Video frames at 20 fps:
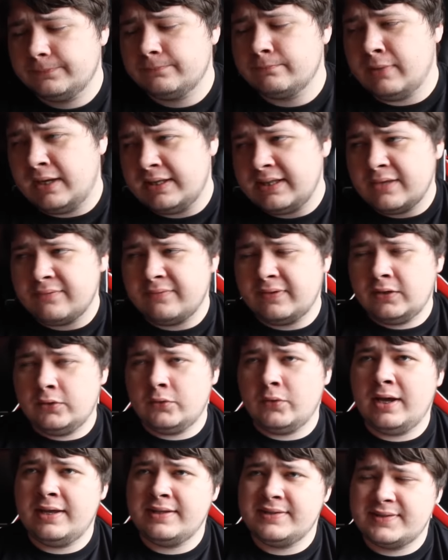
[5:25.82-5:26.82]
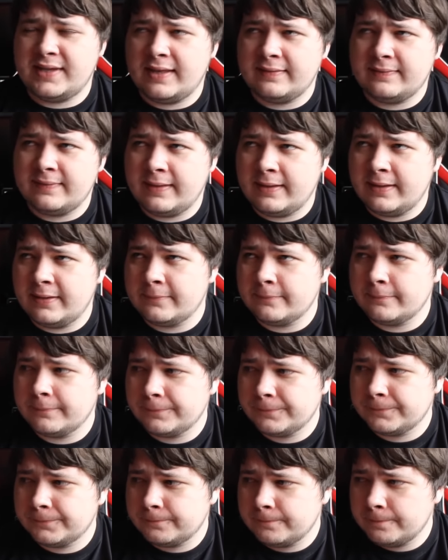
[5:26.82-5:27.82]
But in that video, I said that
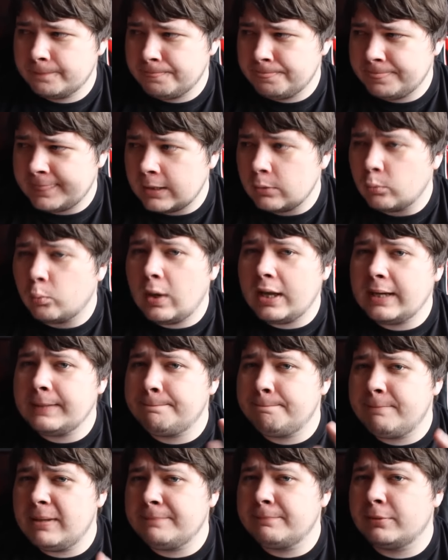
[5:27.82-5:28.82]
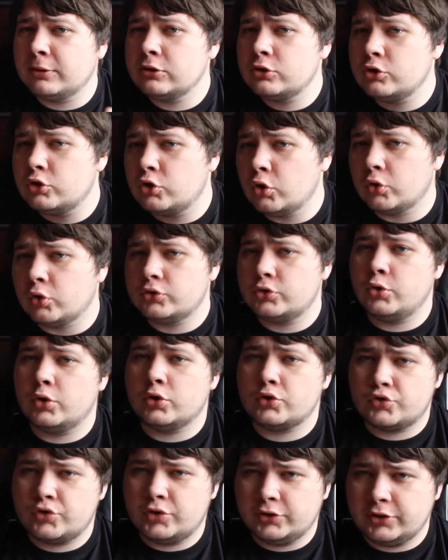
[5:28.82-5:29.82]
when people go to
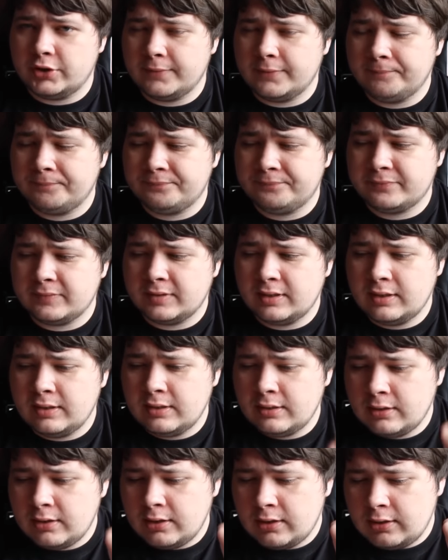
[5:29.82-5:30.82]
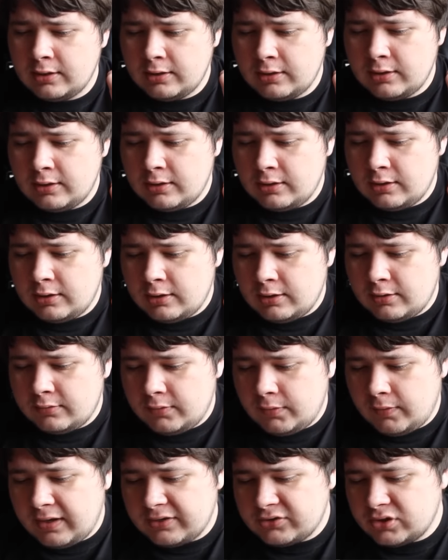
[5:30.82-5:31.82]
Australia,
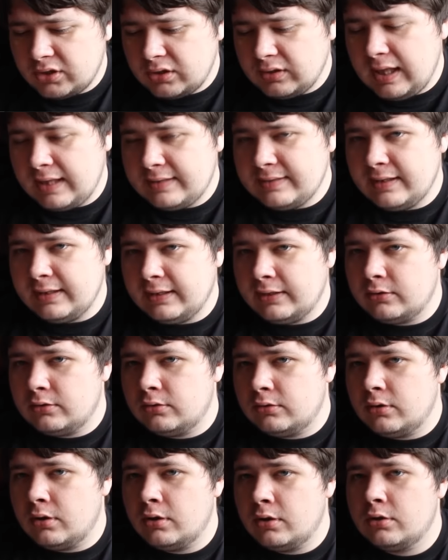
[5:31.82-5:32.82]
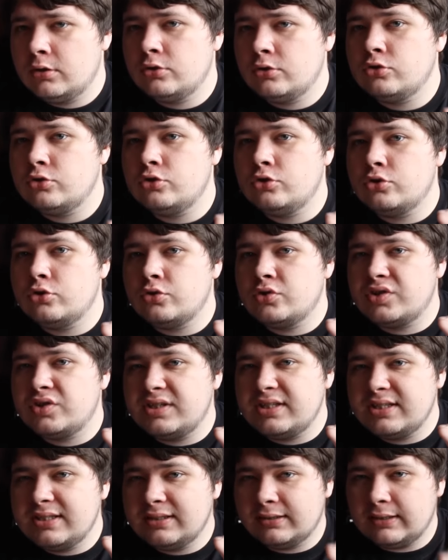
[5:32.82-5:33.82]
they're actually landing in New
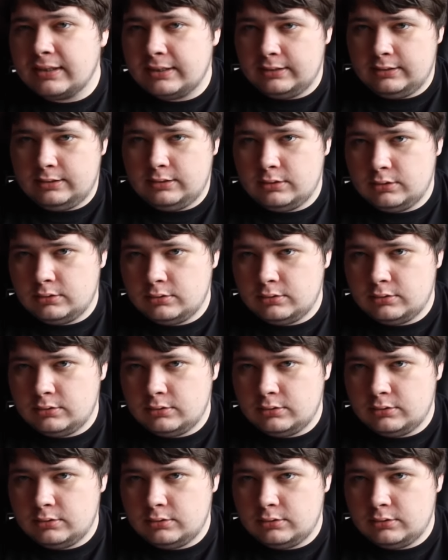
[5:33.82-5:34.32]
Zealand.